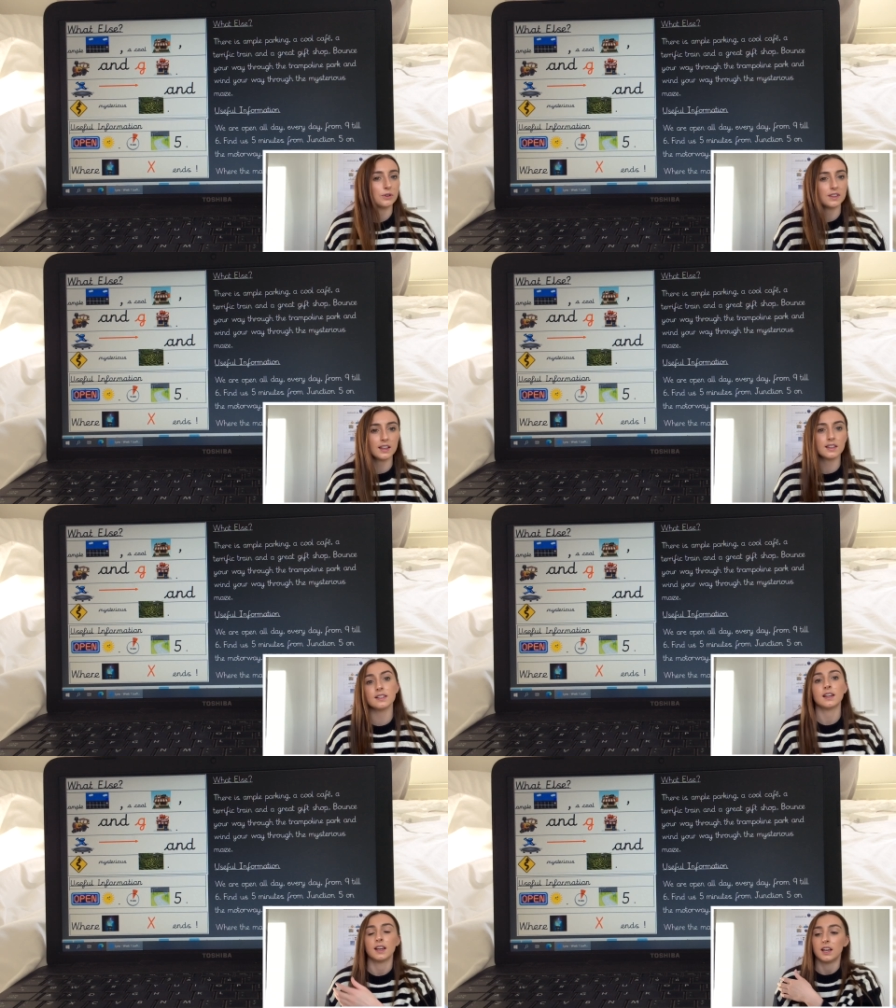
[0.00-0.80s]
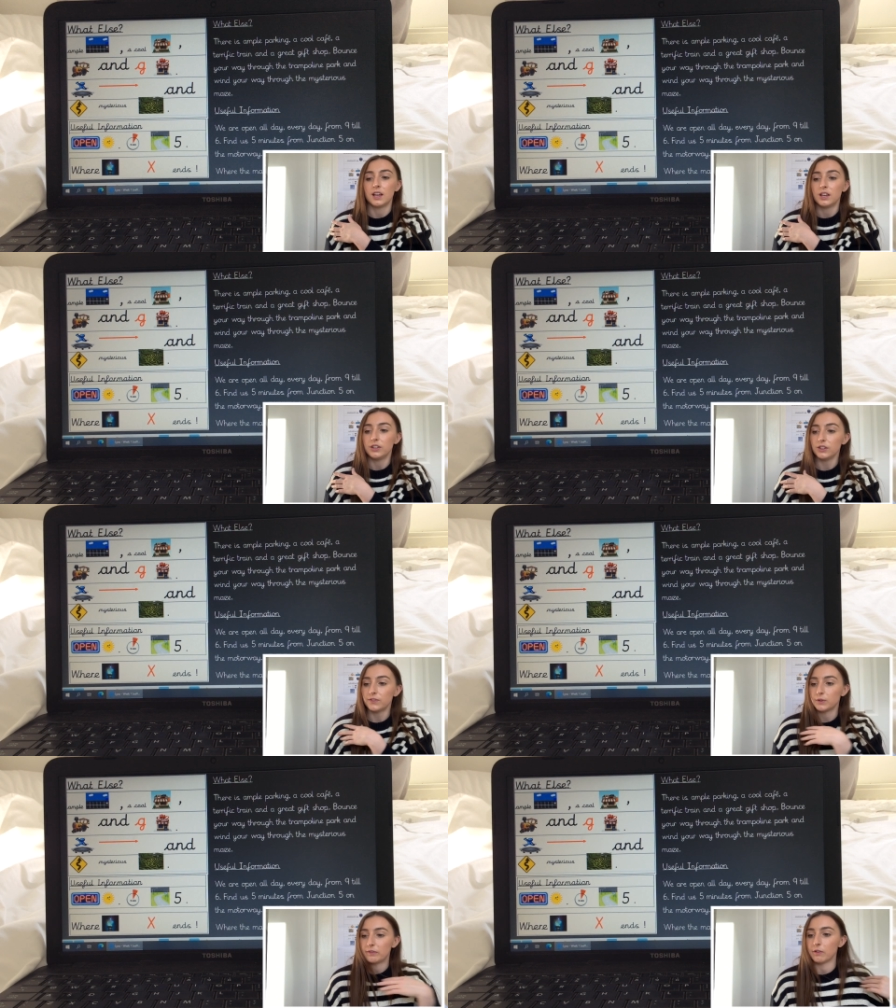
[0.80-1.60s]
of the others.
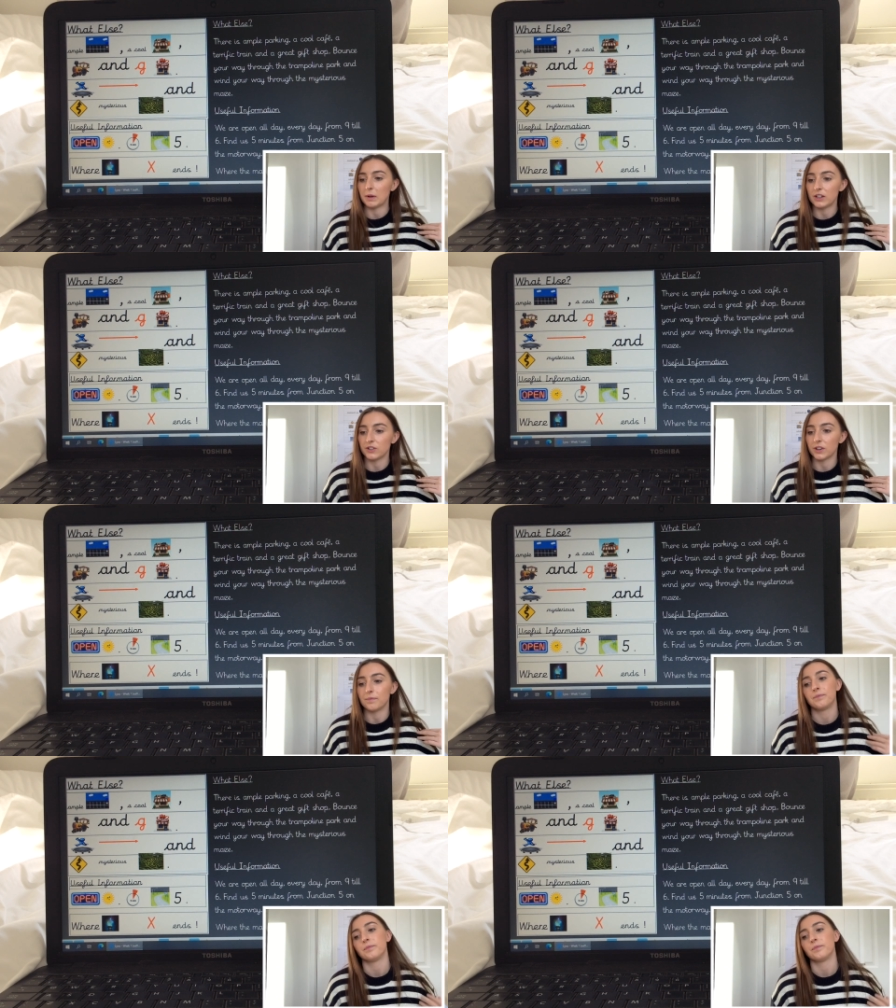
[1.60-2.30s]
Useful information.